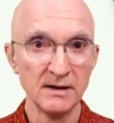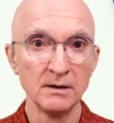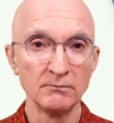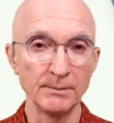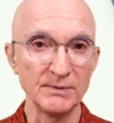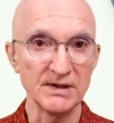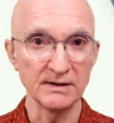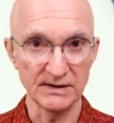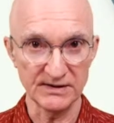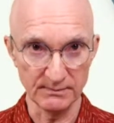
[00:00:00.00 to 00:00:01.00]

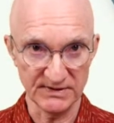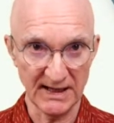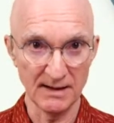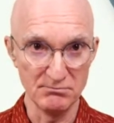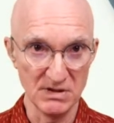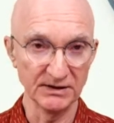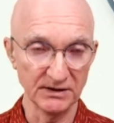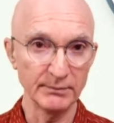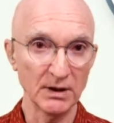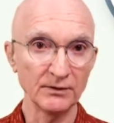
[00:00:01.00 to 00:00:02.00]
representing some 10 million
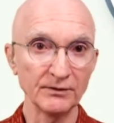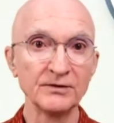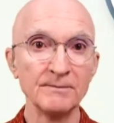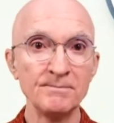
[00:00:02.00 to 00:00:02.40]
barrels.